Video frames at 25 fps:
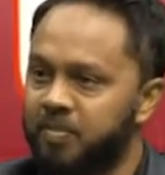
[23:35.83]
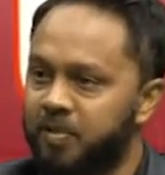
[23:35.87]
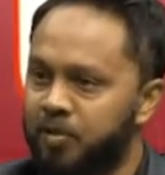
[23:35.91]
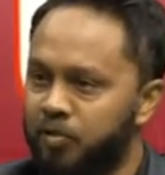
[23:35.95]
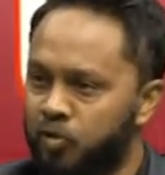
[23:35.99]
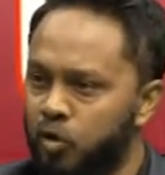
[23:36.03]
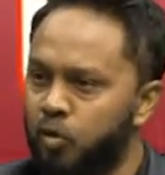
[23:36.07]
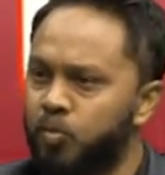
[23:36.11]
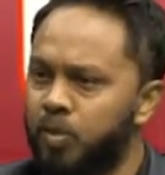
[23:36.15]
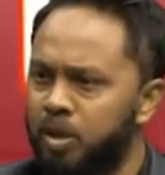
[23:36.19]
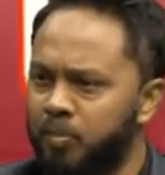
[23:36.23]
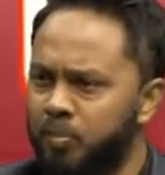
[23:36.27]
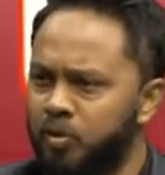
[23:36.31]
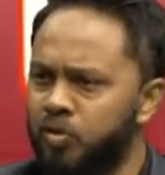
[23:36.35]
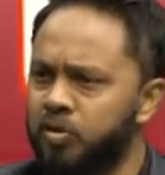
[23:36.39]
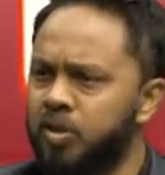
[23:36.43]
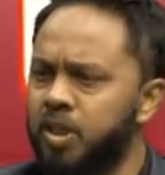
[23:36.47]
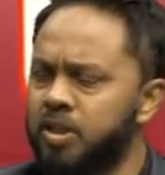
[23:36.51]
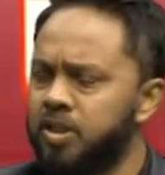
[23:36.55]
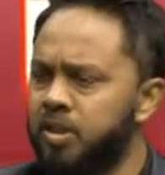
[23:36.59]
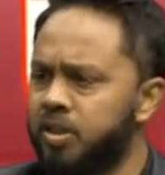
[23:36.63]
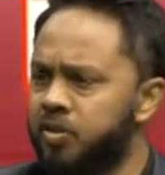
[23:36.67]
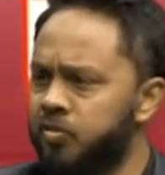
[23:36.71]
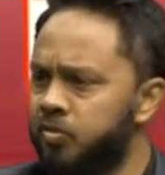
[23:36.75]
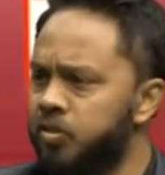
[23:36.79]
Normally, because
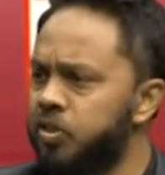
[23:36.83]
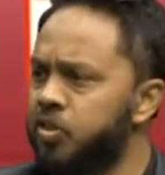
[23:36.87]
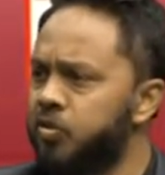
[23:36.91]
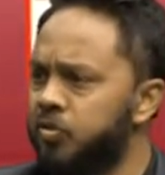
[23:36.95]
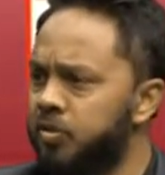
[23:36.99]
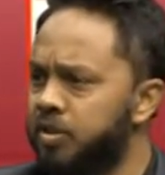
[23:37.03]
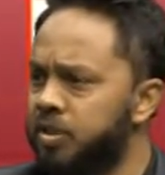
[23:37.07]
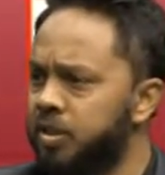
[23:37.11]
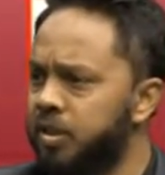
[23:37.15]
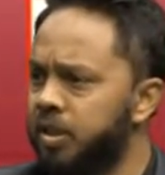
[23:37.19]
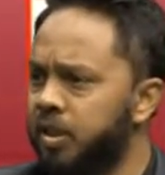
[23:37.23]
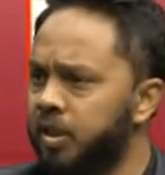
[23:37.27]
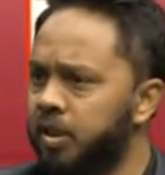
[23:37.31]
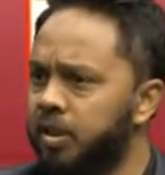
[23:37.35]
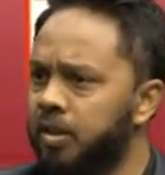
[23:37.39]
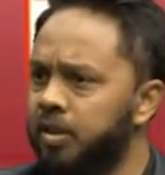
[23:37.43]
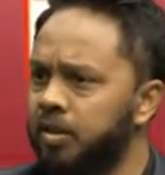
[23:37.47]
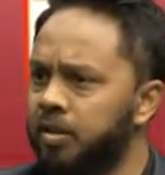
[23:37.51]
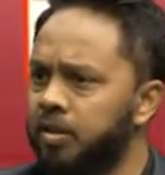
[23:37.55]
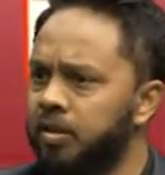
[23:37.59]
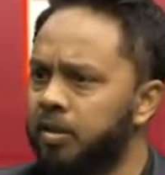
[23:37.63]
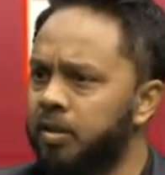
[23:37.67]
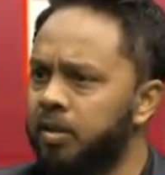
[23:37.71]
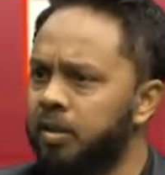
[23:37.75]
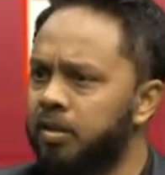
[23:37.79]
that's the tradition, isn't yeah.
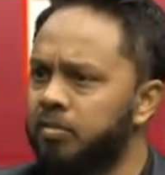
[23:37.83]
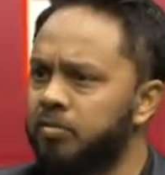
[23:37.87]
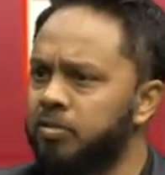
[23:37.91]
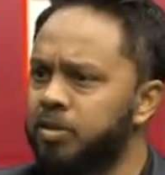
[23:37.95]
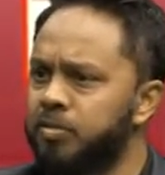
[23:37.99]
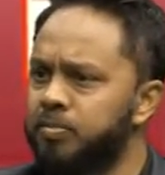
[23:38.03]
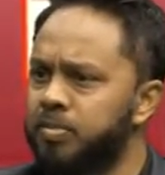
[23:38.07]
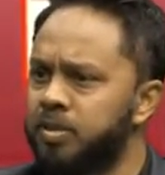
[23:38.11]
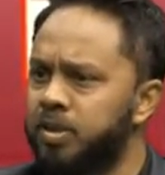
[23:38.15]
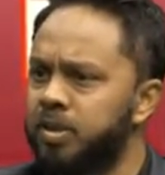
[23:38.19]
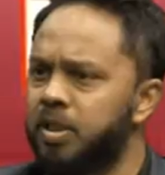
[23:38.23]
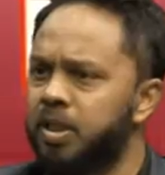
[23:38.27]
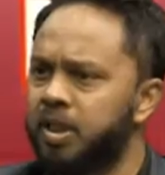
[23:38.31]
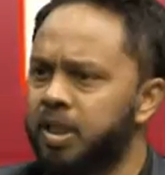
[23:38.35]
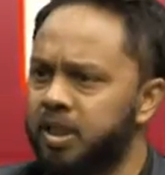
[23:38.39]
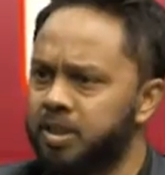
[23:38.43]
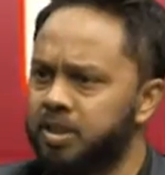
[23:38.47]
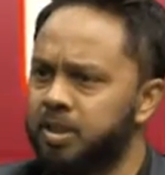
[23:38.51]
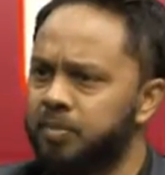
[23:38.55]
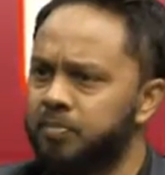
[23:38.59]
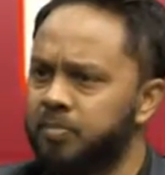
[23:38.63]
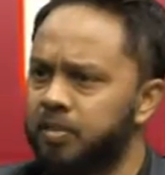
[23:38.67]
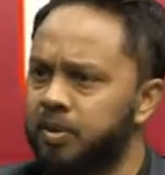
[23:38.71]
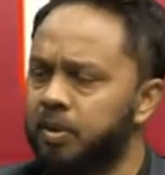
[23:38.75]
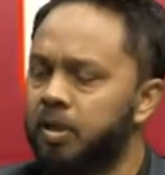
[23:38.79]
it? Christmas well, they get yeah.
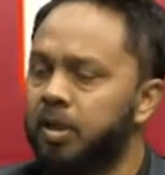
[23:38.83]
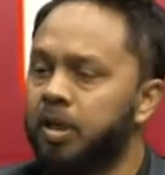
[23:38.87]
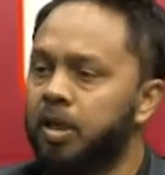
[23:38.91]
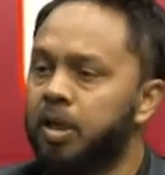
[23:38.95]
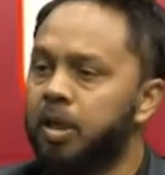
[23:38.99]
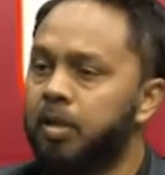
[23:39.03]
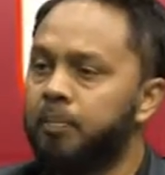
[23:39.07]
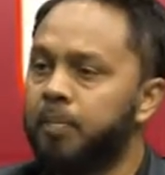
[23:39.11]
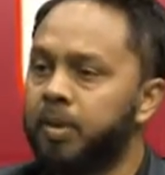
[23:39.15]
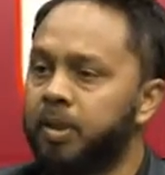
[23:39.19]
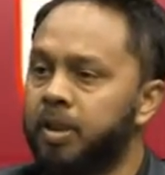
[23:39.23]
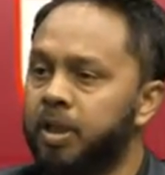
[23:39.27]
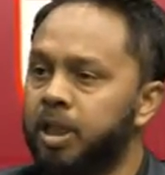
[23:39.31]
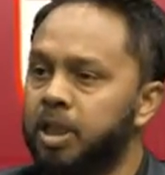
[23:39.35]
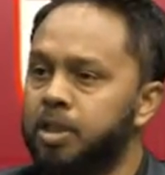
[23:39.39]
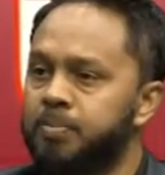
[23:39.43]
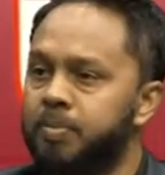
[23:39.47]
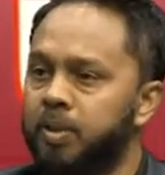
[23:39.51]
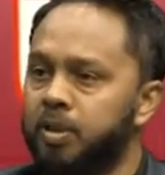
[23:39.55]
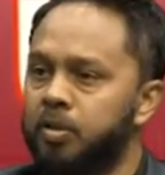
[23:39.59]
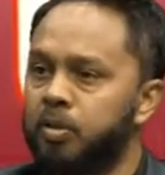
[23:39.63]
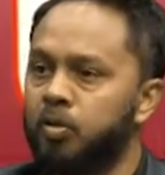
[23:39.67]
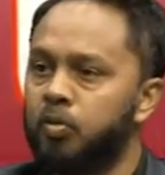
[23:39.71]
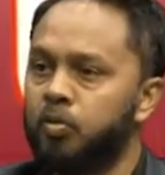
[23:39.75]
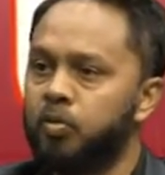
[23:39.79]
something, but they
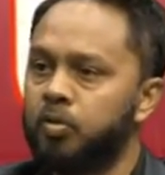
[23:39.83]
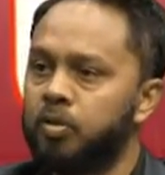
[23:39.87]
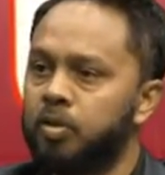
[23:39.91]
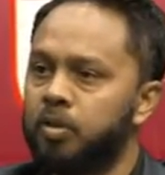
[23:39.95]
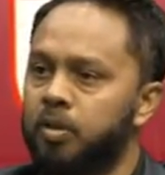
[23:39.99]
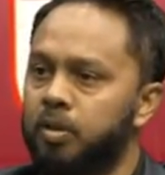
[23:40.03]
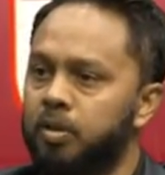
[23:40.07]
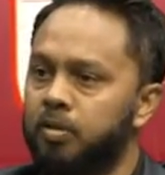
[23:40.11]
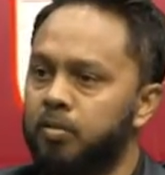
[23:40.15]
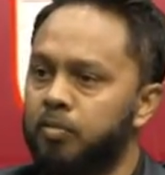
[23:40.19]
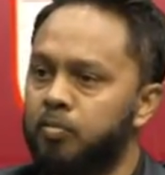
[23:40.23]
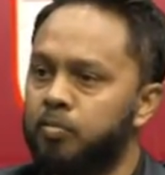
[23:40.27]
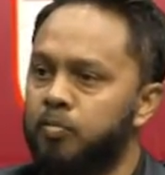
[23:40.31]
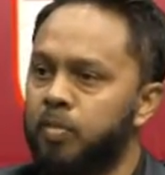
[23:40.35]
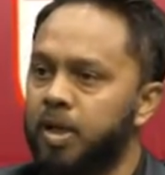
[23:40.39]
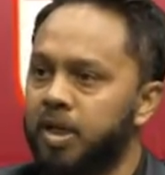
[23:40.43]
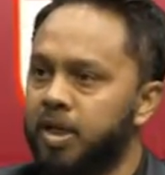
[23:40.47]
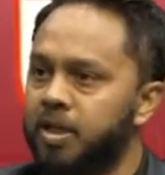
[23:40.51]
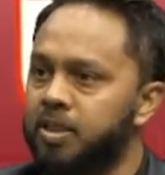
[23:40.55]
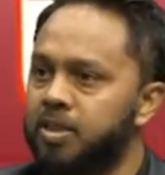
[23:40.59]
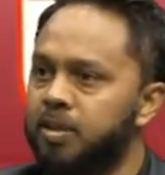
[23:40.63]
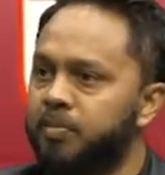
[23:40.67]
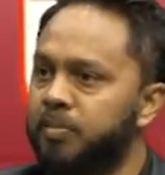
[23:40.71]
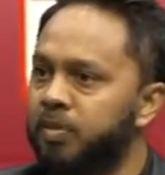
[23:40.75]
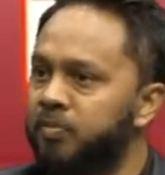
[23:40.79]
expect oh we might
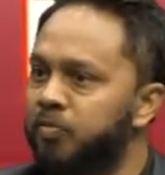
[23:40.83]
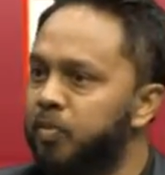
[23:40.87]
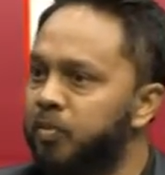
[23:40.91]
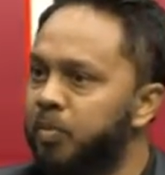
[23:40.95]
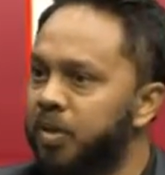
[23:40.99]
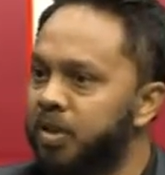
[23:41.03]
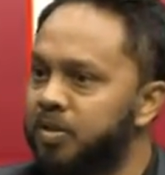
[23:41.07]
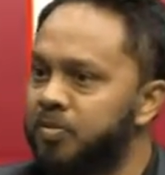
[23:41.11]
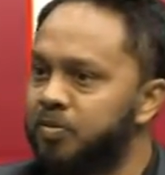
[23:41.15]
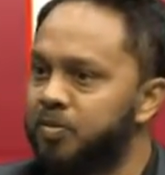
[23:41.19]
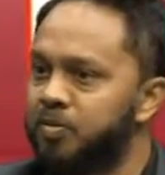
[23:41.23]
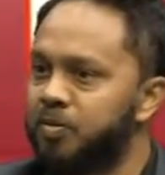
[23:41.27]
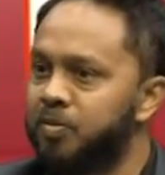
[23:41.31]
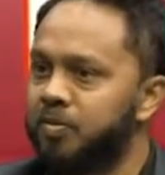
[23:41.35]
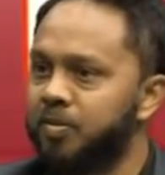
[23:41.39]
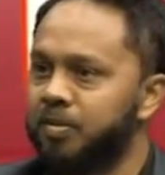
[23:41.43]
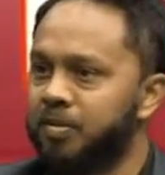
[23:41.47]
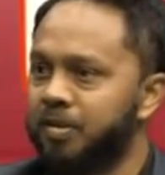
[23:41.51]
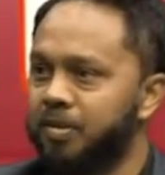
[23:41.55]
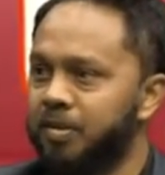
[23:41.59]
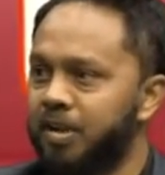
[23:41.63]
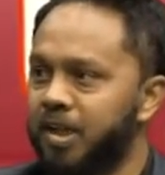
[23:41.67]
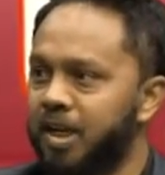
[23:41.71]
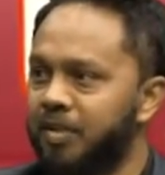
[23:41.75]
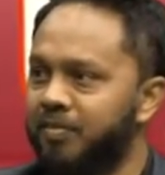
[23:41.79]
get something from next door. Yeah.
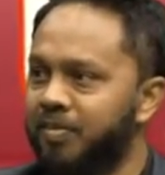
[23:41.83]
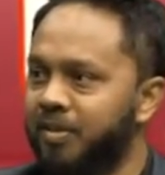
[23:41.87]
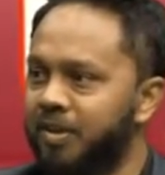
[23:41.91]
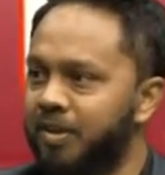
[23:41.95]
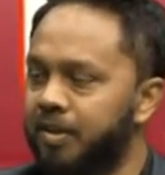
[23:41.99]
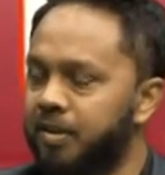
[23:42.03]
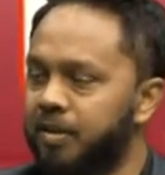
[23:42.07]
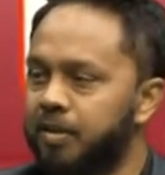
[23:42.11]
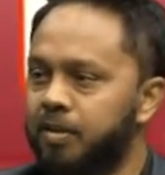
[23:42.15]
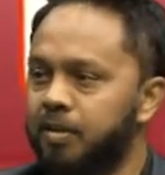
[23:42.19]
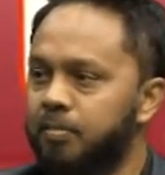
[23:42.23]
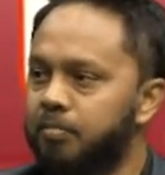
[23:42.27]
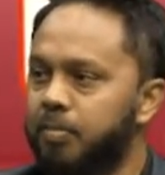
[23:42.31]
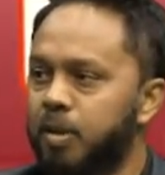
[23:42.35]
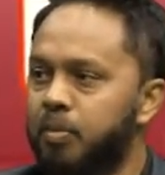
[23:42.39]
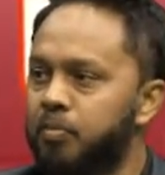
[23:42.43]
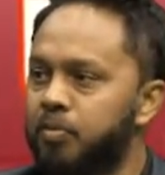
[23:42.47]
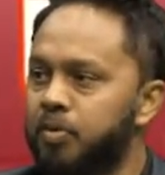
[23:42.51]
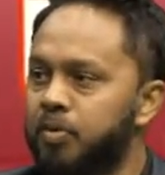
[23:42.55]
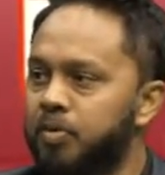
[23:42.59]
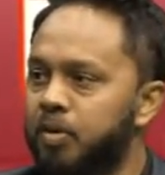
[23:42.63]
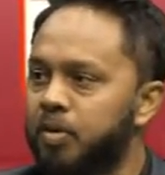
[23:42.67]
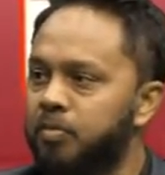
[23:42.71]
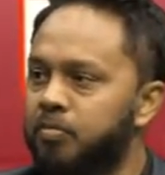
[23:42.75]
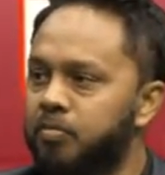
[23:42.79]
They're having it, but oh, we
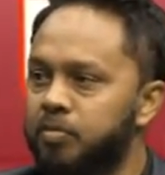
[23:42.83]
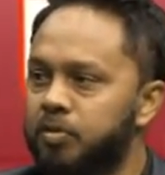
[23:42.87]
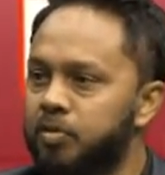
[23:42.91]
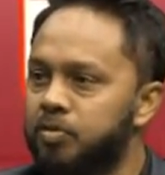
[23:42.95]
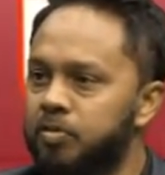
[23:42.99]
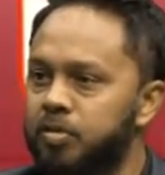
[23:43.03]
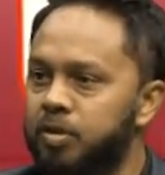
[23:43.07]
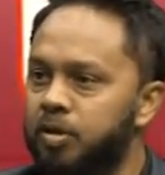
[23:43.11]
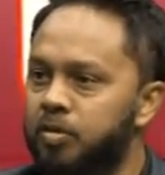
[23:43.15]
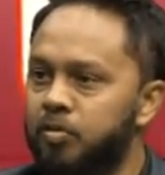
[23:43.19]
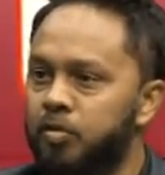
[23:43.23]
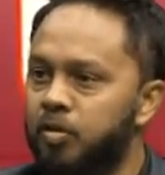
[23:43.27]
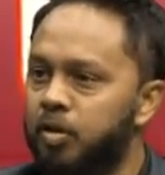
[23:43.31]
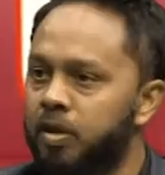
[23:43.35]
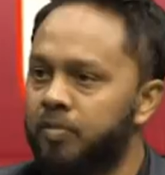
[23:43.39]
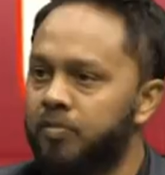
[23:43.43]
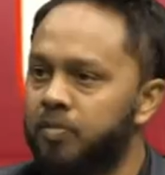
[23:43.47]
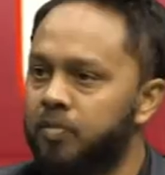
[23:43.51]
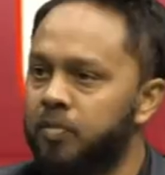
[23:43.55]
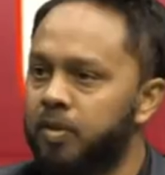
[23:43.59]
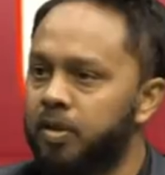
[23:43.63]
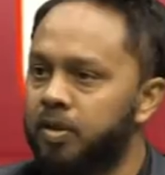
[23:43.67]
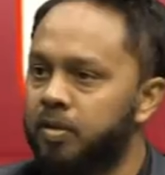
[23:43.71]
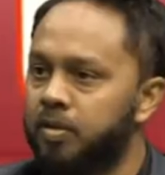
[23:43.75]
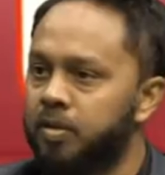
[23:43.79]
don't usually. Not
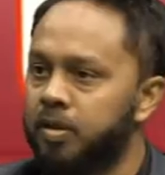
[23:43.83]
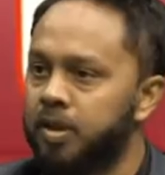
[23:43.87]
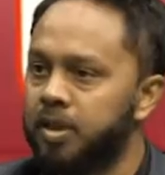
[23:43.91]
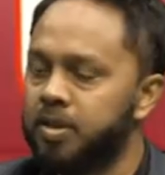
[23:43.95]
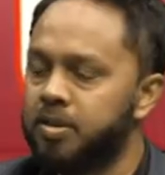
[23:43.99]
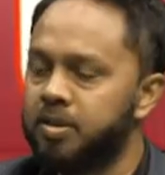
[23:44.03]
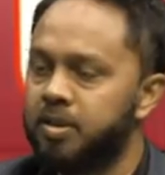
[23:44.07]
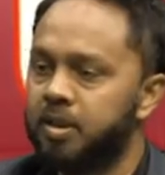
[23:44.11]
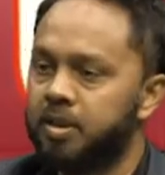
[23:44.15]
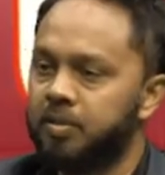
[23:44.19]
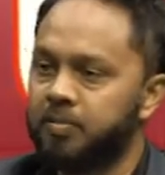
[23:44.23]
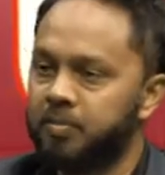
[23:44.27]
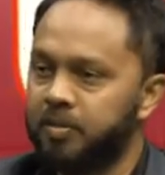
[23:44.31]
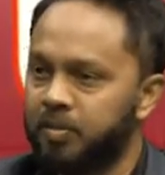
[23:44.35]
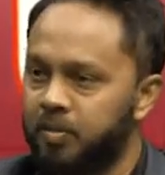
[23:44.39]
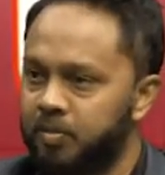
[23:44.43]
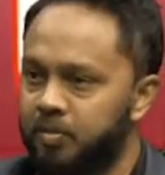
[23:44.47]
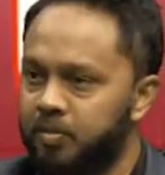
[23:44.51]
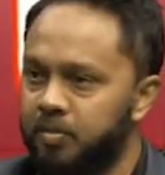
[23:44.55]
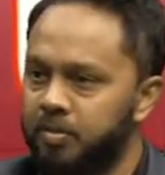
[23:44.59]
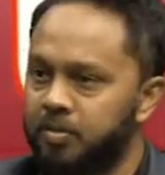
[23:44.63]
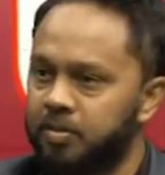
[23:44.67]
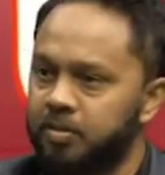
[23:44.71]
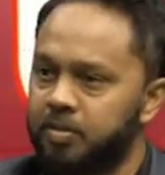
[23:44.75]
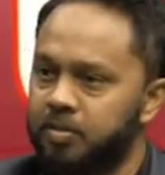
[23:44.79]
everyone does that. Go
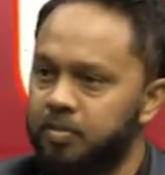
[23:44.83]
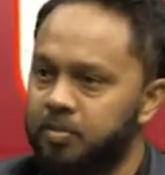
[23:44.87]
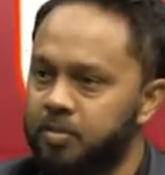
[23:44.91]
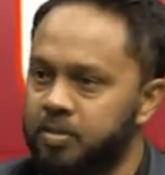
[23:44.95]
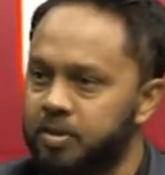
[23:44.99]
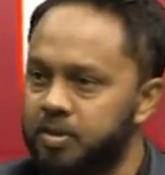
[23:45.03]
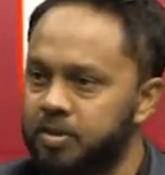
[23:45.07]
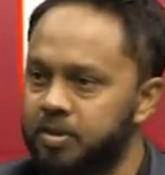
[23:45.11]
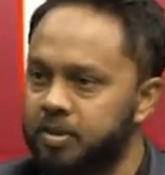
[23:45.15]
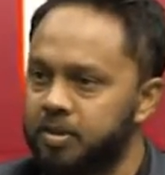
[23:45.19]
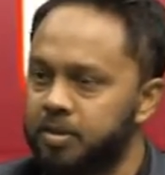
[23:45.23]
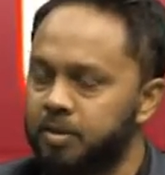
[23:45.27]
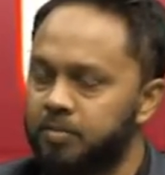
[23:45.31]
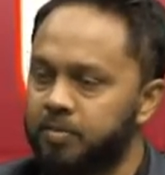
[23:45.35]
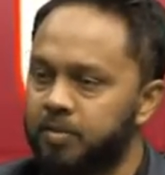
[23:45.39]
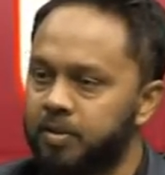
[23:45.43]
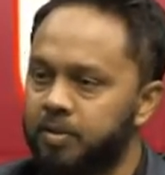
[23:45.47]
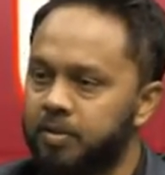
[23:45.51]
on. You so no, I was